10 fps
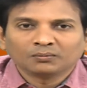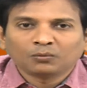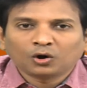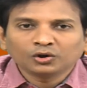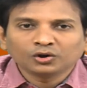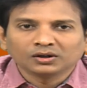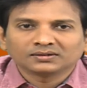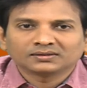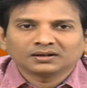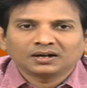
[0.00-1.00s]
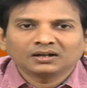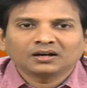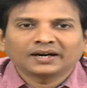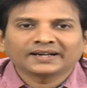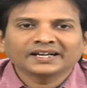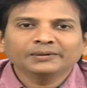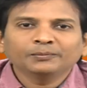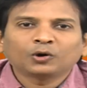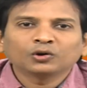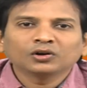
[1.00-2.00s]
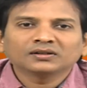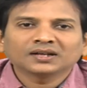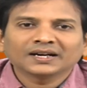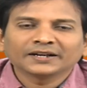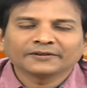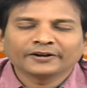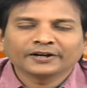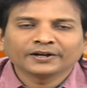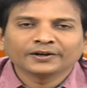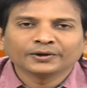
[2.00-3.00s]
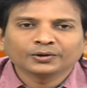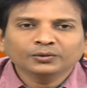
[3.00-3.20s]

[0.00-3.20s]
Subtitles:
modules, and again modules are divided into